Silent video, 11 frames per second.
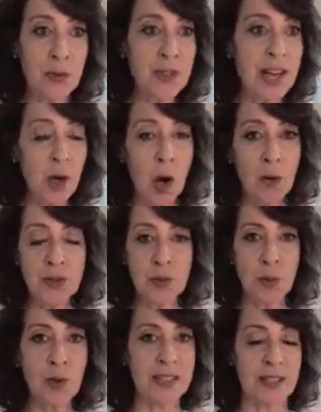Or if you take off the
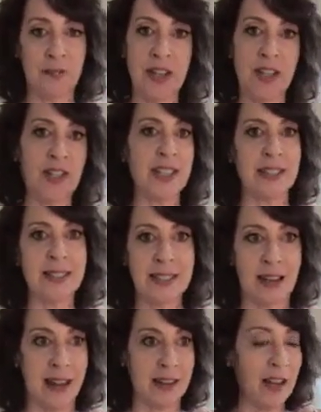doors and finish the
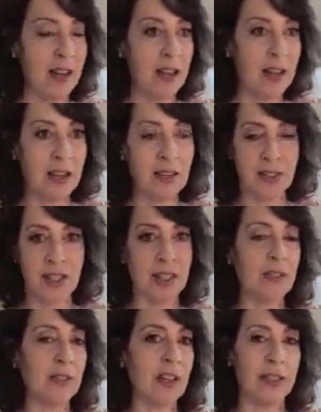inside,
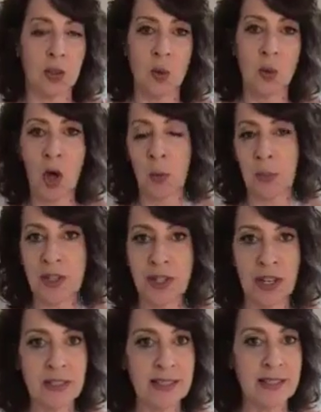suddenly you've got this cool open
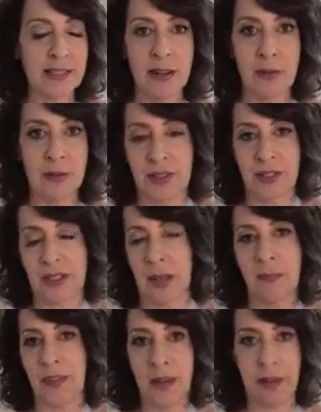shelving,
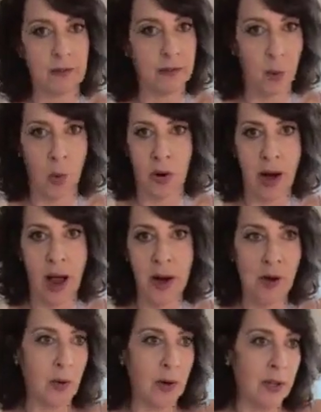something for, I
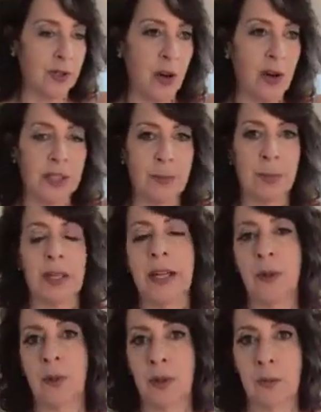don't know, in your daughter's
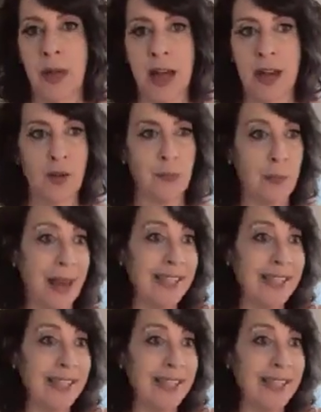playroom, and you